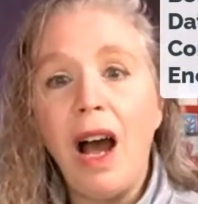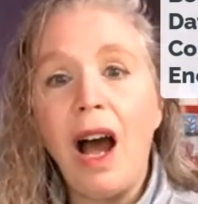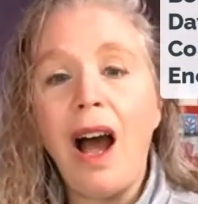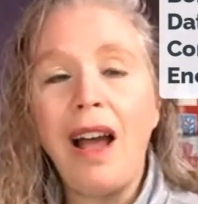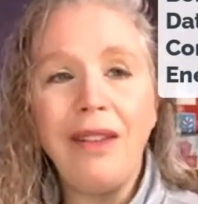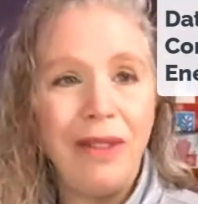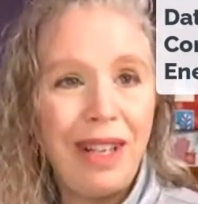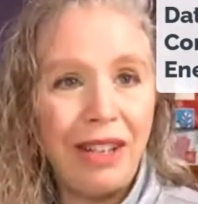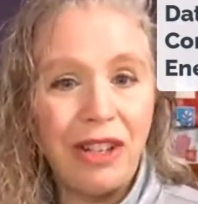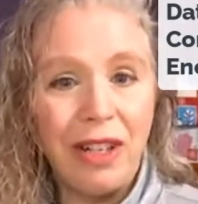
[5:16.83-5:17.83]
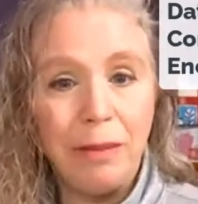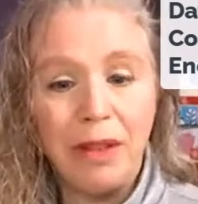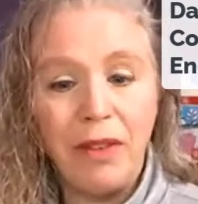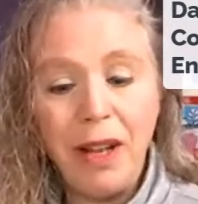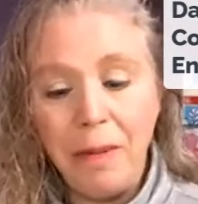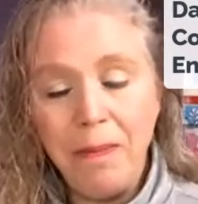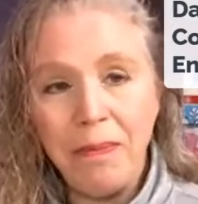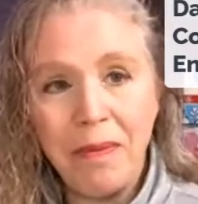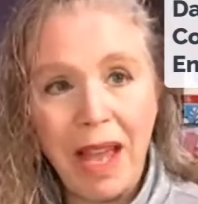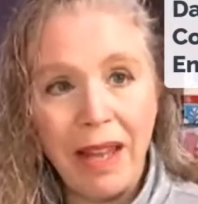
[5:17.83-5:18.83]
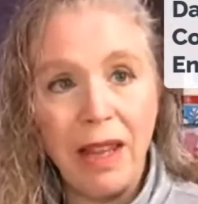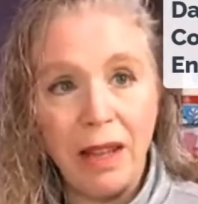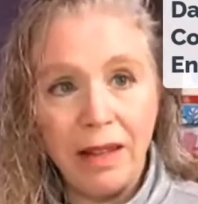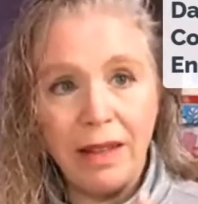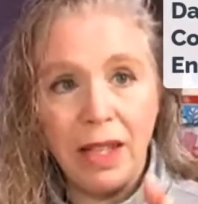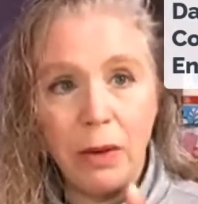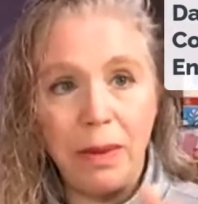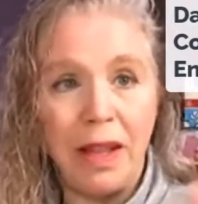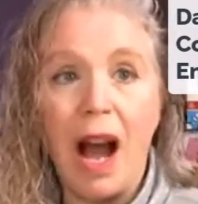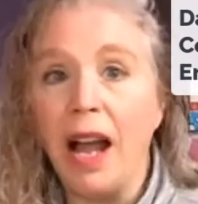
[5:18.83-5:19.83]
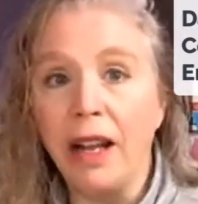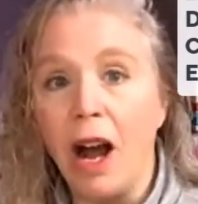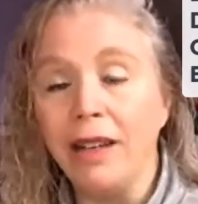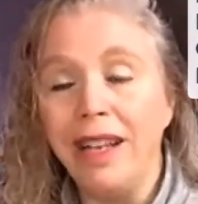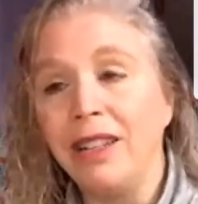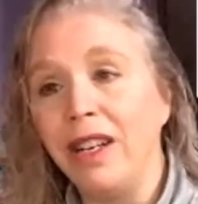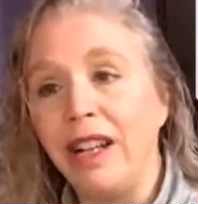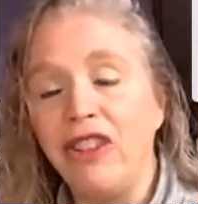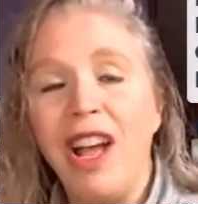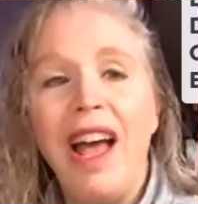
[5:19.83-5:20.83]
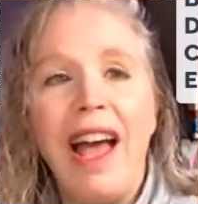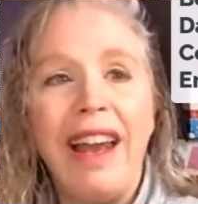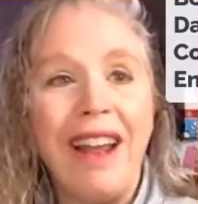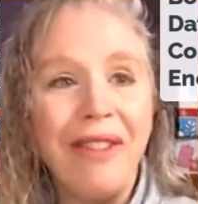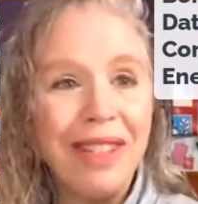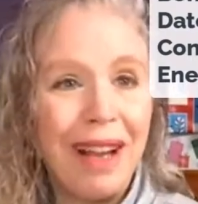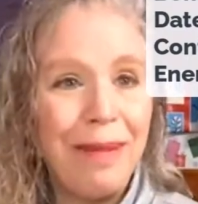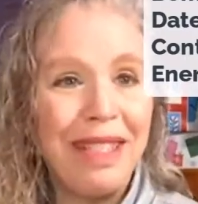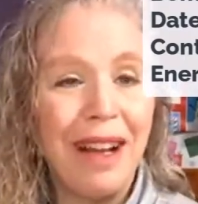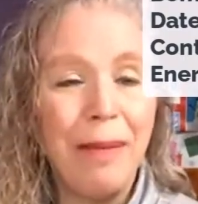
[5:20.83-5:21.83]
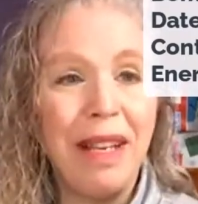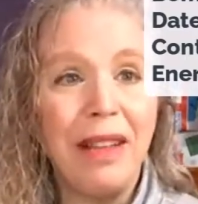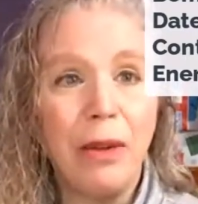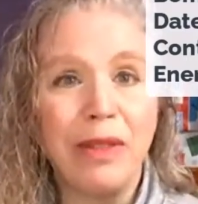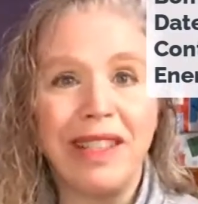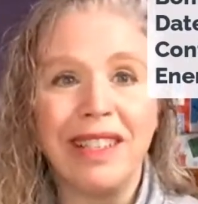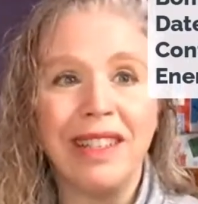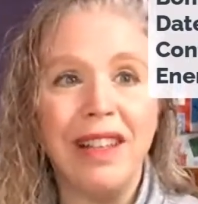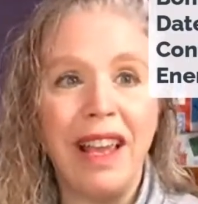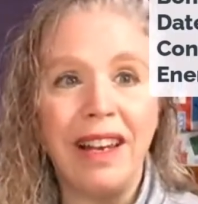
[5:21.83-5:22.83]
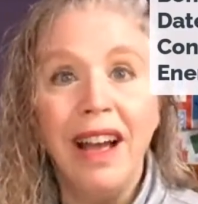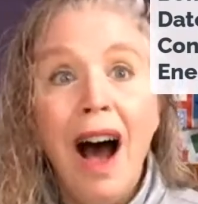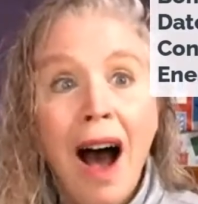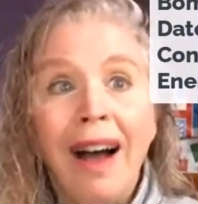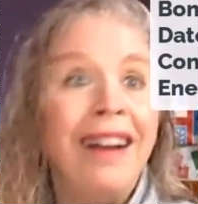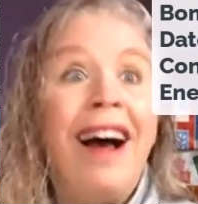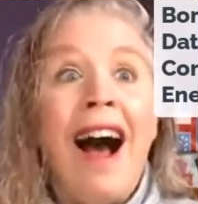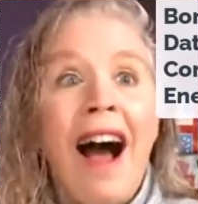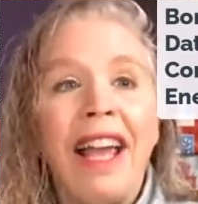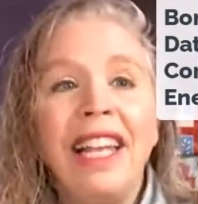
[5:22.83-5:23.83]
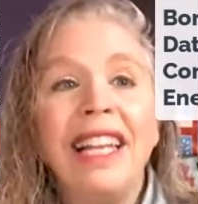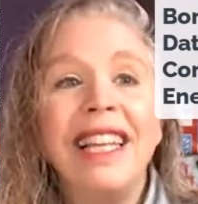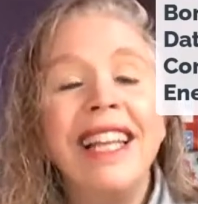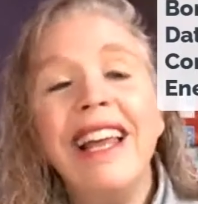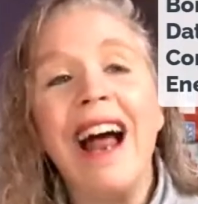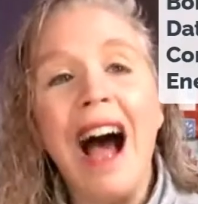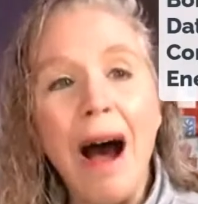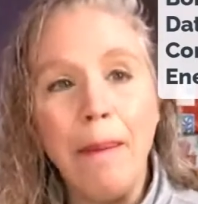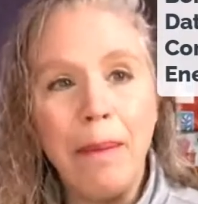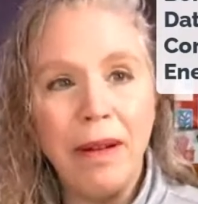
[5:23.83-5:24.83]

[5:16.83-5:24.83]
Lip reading: I would catch a glimpse of him, and there would be the eye contact connection. And every time he saw me, there was this light. He lit up.